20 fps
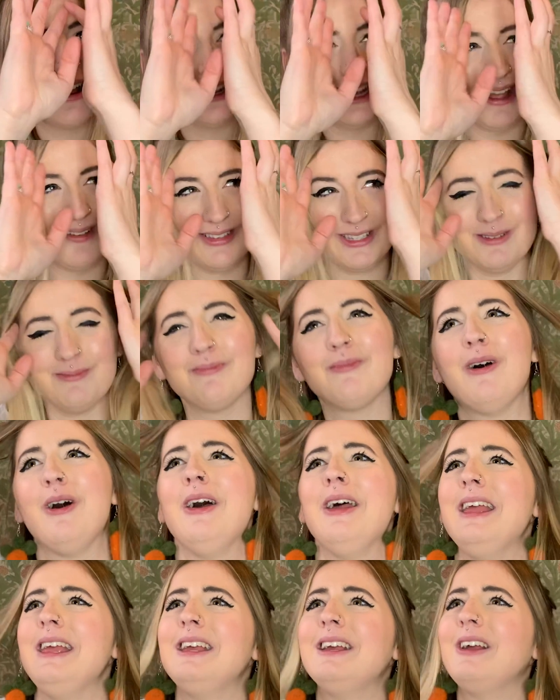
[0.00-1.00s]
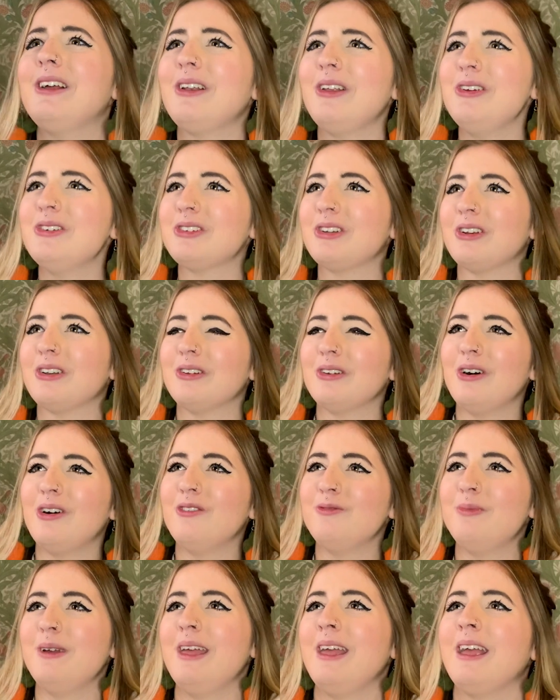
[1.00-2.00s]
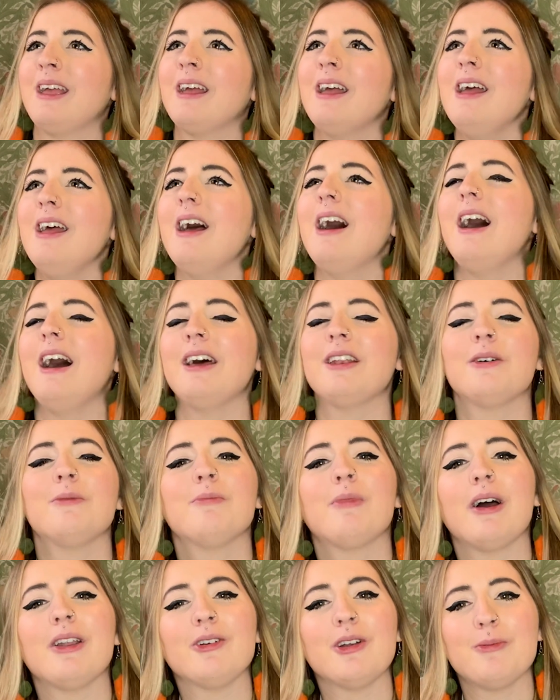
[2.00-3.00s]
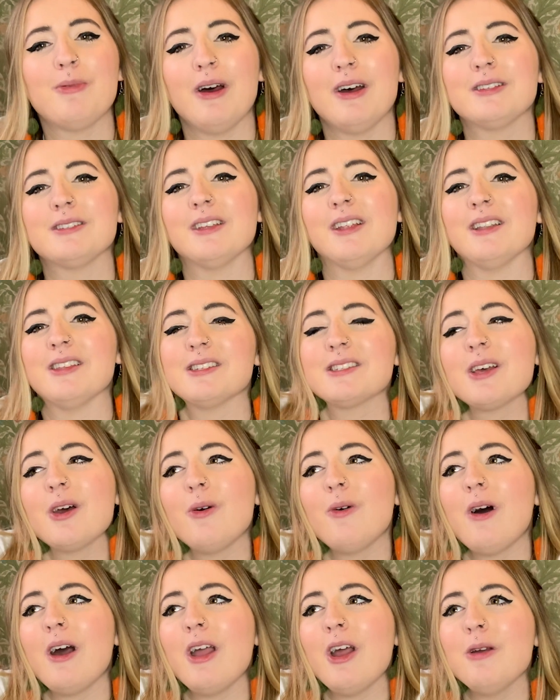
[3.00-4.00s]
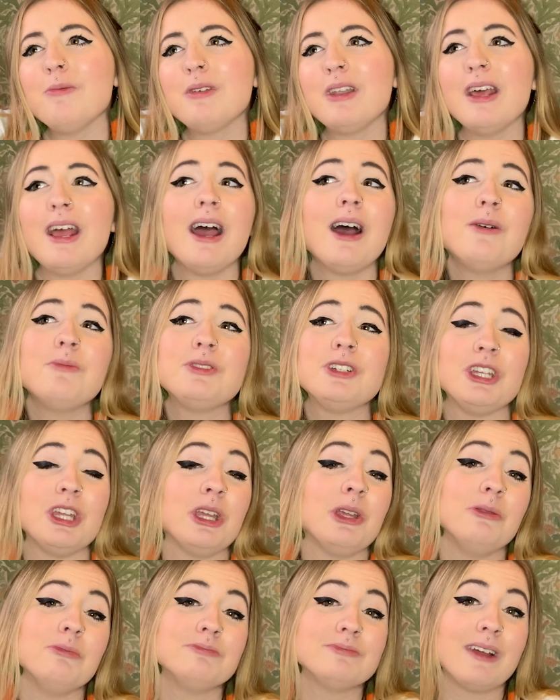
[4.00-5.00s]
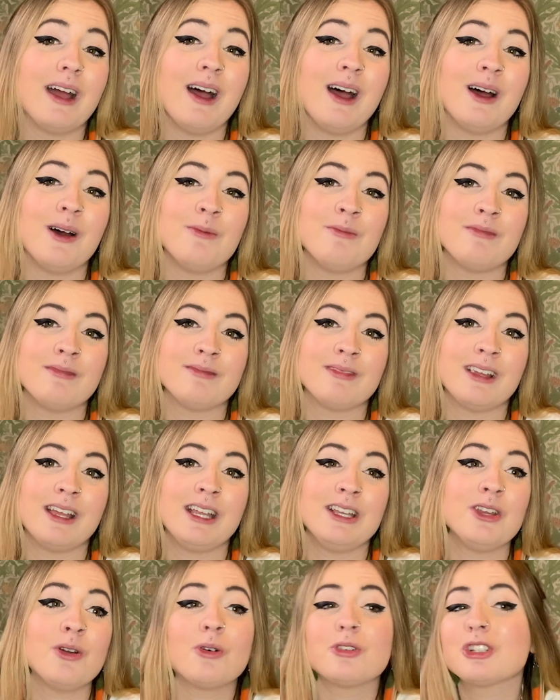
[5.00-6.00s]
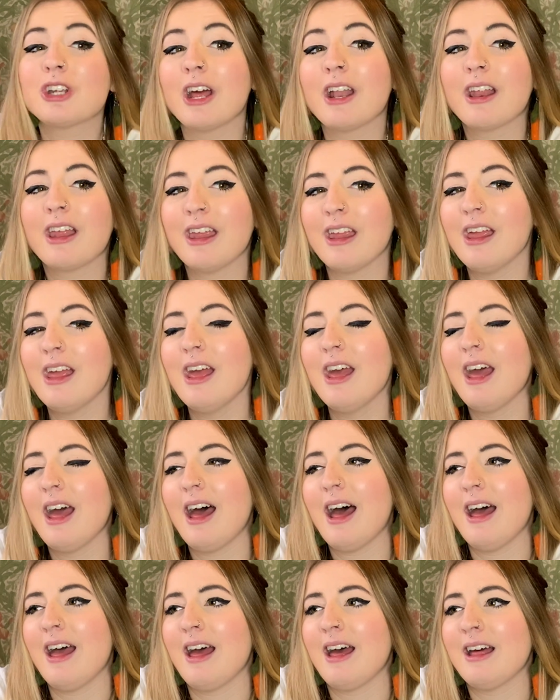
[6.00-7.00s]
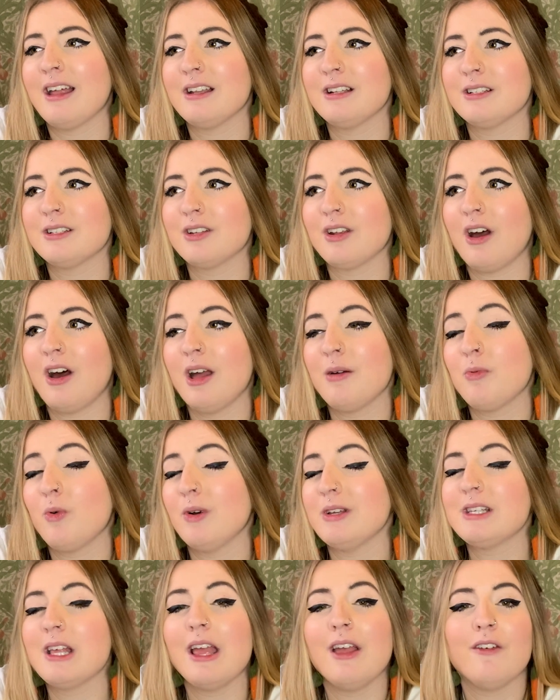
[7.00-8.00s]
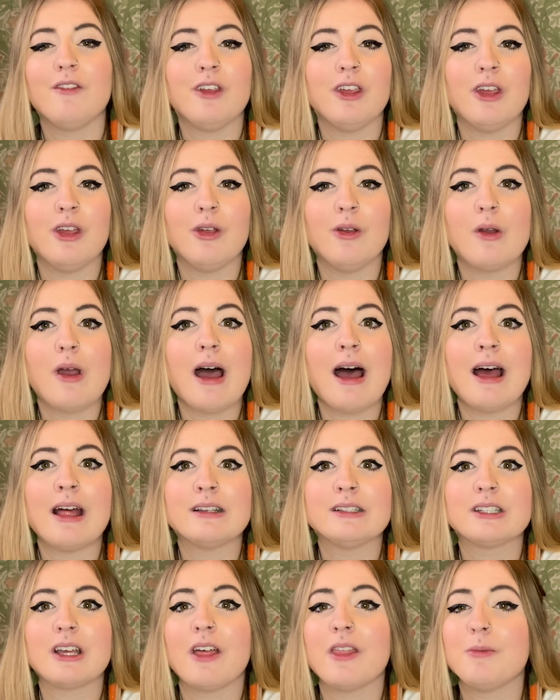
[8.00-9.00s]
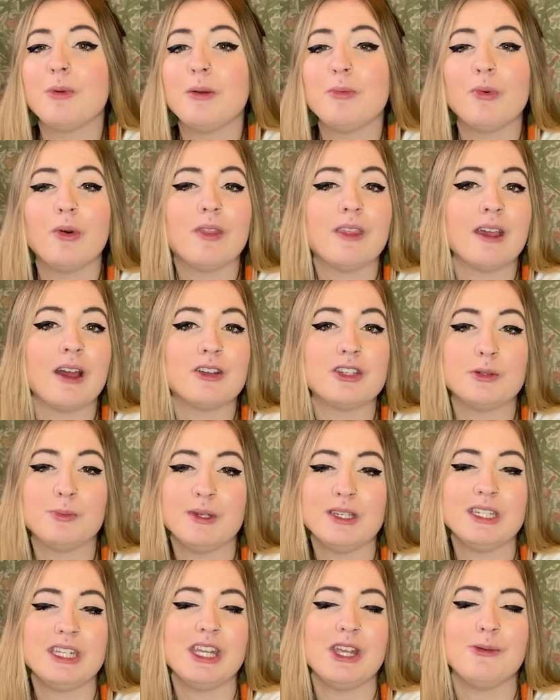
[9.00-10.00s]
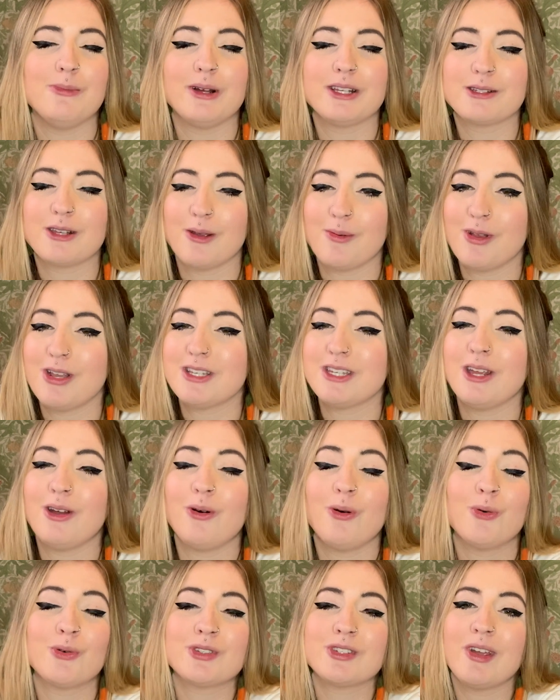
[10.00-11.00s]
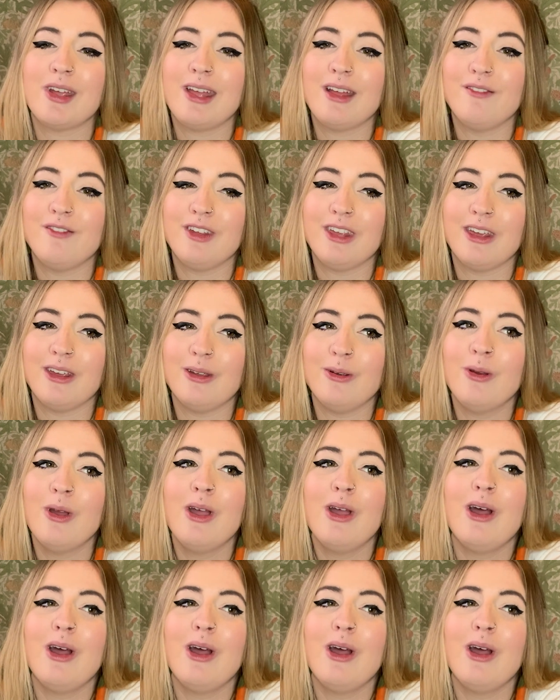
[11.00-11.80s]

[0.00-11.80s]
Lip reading: came to my conclusion of being a non-binary person. So I hope that it helped you in your journey, and I'm always here for you, and other people in the LGBTQ+ community are also here for you.